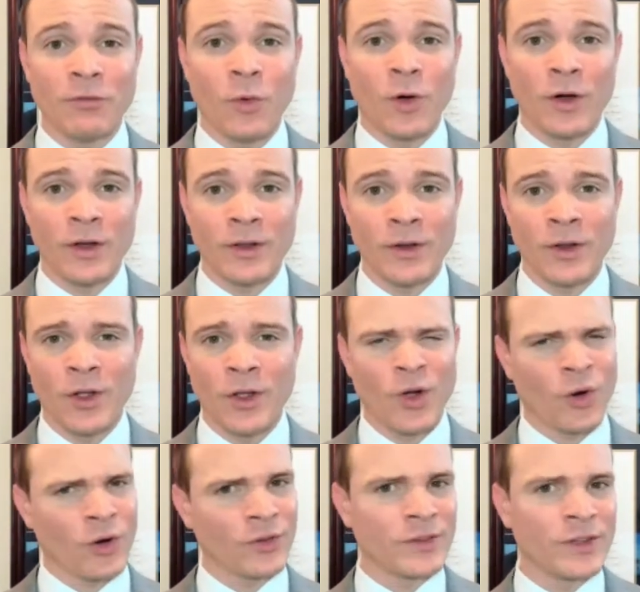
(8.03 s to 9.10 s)
one
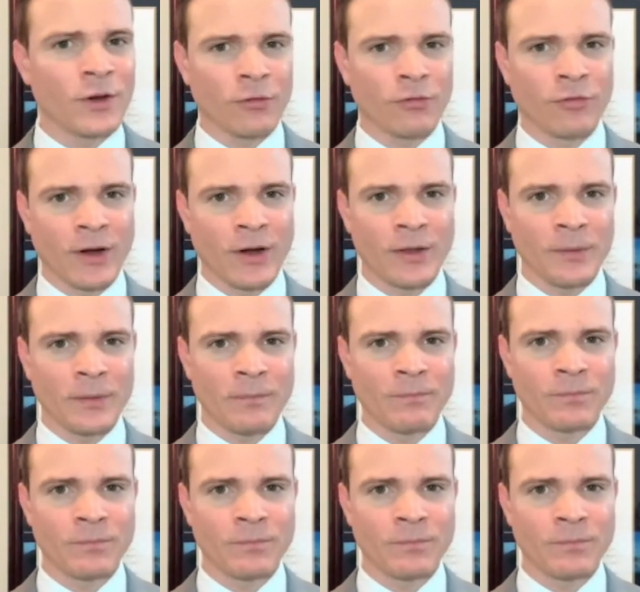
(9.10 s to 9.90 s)
or a dear friend.